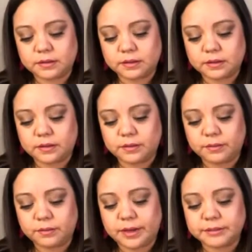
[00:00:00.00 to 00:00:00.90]
I don't know
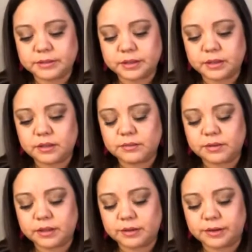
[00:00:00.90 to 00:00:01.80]
why I was thinking you were
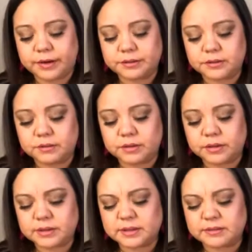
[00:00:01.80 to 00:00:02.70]
in Arizona,
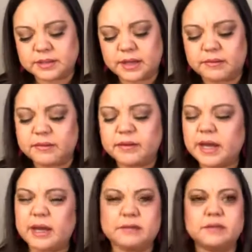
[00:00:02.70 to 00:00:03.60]
because I was like, well,
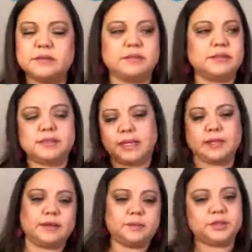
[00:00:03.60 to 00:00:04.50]
yeah, Arizona's like,
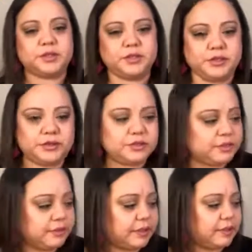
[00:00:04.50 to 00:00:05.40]
I'm sure they're used to
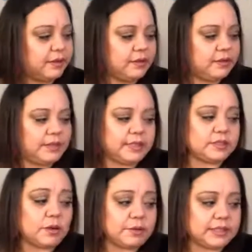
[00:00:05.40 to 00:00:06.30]
it. It's
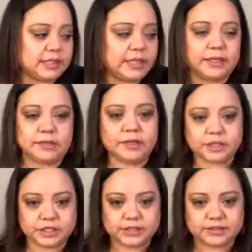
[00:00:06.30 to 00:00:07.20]
always like in the
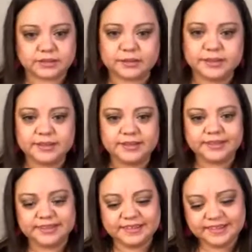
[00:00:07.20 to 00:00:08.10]
hundreds or
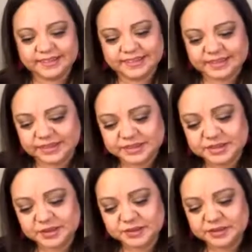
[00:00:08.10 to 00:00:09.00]
or
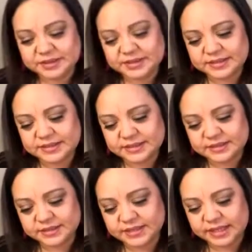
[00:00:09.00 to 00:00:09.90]
so. It's
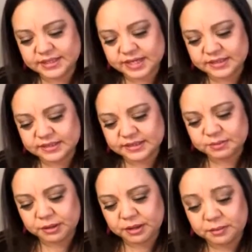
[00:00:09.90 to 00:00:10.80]
just like Texas,
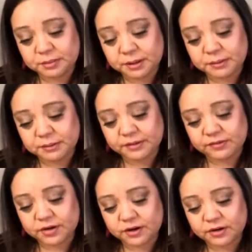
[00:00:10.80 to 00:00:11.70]
probably even
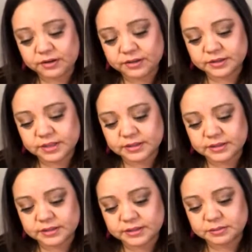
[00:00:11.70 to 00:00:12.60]
hotter than
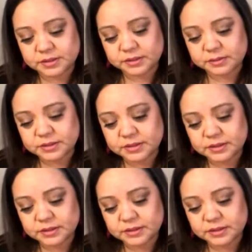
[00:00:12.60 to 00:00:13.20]
Texas sometimes.